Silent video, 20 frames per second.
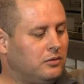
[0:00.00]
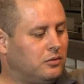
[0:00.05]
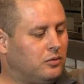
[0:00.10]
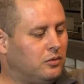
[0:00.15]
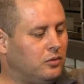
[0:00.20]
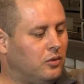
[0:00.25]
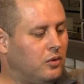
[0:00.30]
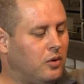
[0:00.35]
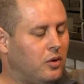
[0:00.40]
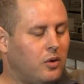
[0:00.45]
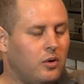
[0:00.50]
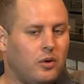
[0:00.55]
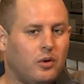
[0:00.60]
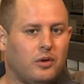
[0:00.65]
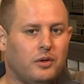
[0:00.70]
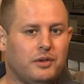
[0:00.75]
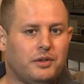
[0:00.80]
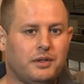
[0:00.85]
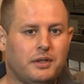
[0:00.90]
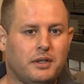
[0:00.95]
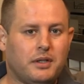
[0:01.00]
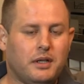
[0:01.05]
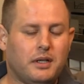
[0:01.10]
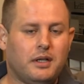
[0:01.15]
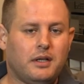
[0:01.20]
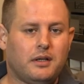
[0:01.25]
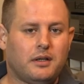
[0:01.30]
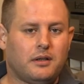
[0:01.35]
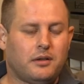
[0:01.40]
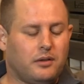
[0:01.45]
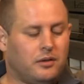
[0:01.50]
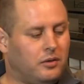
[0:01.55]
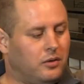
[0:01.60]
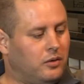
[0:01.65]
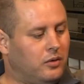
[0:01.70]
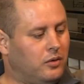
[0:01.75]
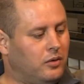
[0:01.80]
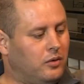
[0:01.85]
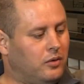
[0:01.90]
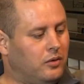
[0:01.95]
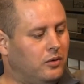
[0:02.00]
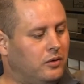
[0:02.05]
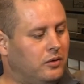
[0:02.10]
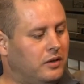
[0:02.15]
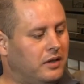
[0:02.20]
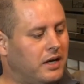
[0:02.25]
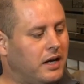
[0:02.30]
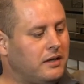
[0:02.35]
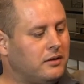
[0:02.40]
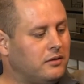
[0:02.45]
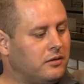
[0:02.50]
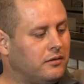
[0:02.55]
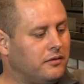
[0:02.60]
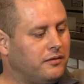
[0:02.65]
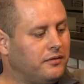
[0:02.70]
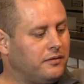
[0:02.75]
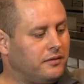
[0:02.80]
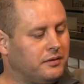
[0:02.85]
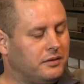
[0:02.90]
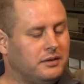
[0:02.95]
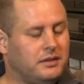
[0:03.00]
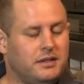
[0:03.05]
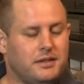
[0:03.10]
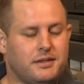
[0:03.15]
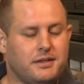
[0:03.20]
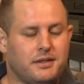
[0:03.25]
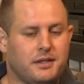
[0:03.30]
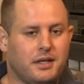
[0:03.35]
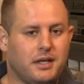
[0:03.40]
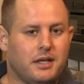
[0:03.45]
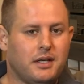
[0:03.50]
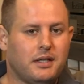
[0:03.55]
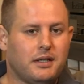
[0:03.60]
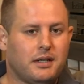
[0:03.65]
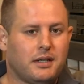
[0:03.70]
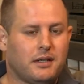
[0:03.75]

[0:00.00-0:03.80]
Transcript: hold kind of this gear,